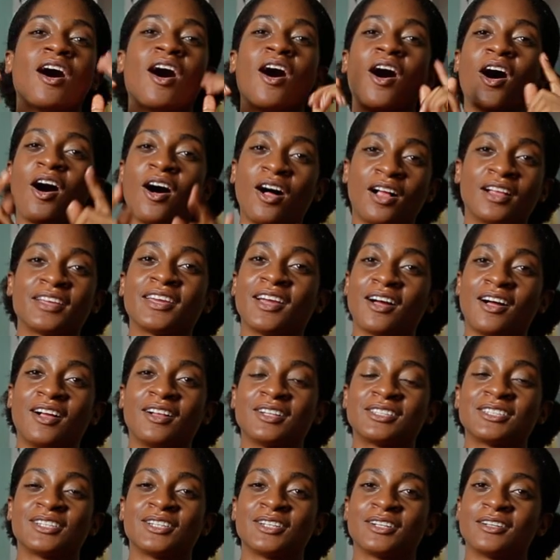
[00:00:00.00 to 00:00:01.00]
all y'all
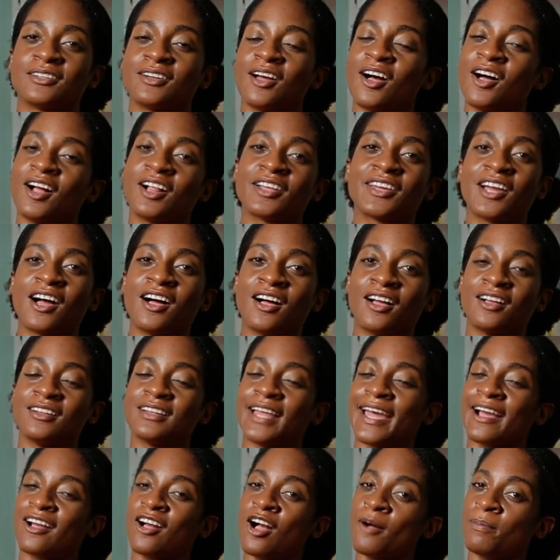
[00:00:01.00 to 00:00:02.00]
to learn. All y'all,
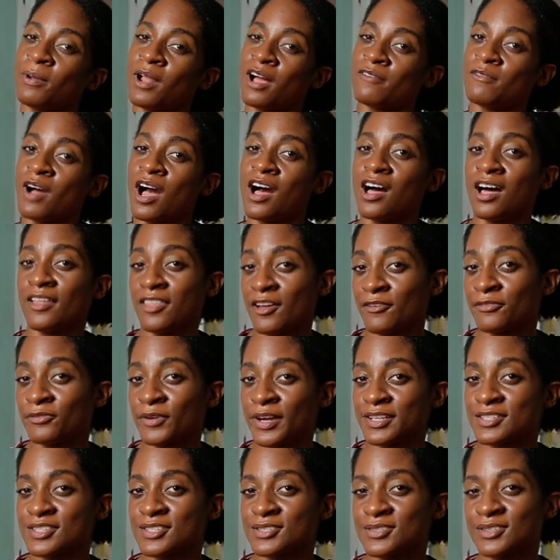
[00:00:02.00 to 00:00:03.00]
like a couple of my other
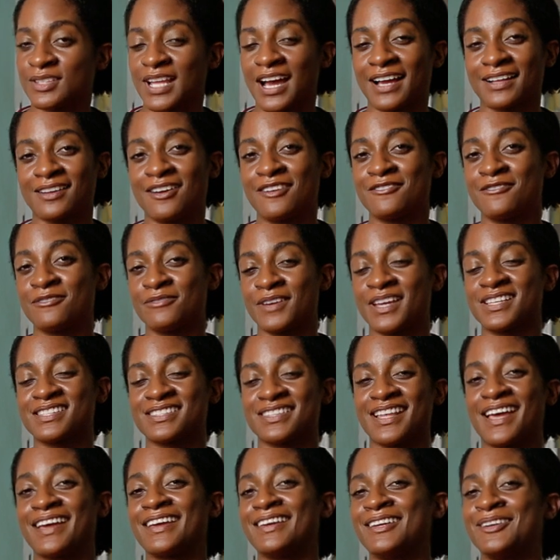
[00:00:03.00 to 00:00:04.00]
friends too that confess
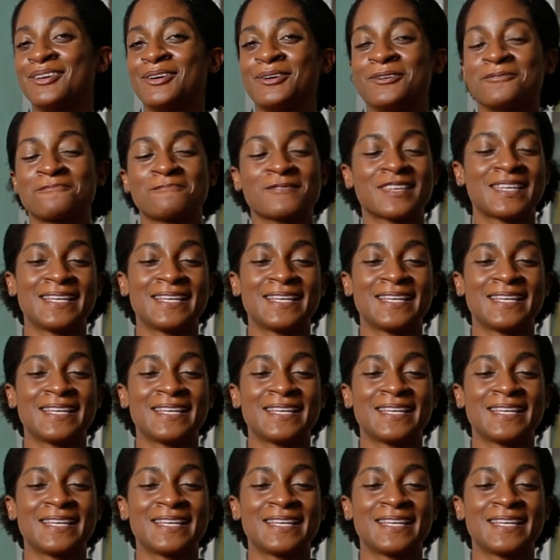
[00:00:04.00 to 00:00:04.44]
that, you know,